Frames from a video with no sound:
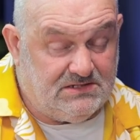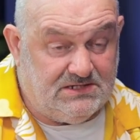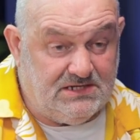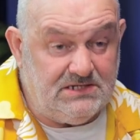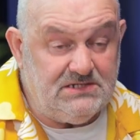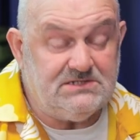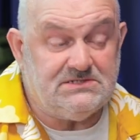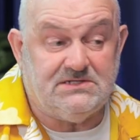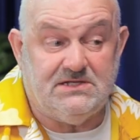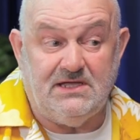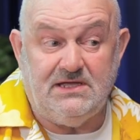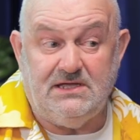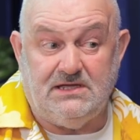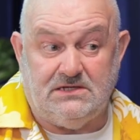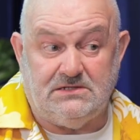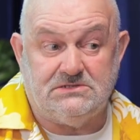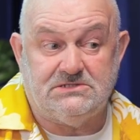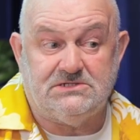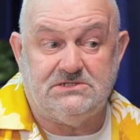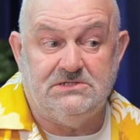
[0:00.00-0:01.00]
These
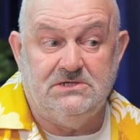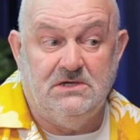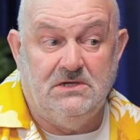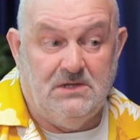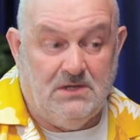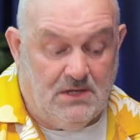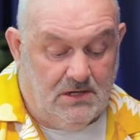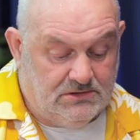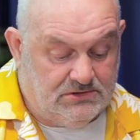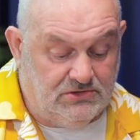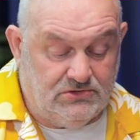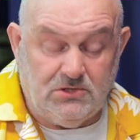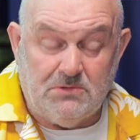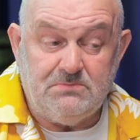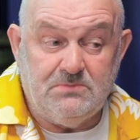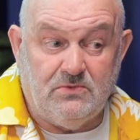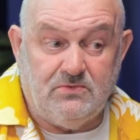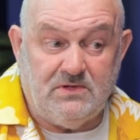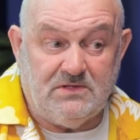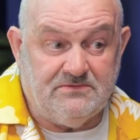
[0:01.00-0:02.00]
days, the
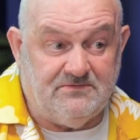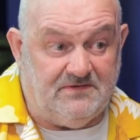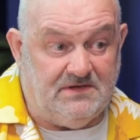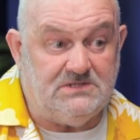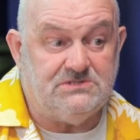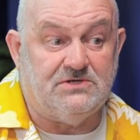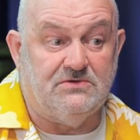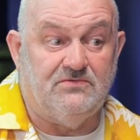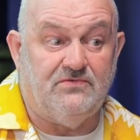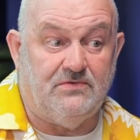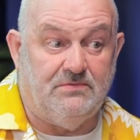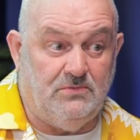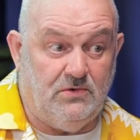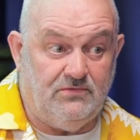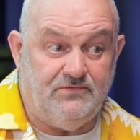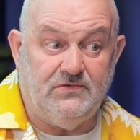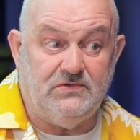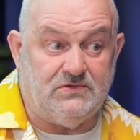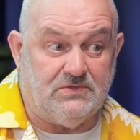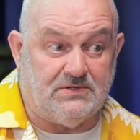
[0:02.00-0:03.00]
number one reason for
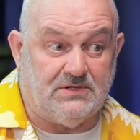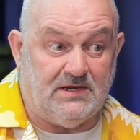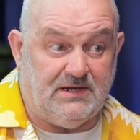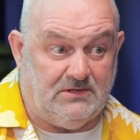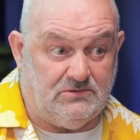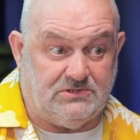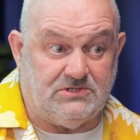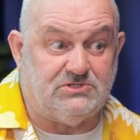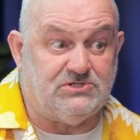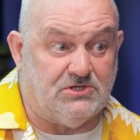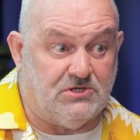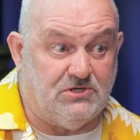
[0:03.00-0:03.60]
moving to the cloud is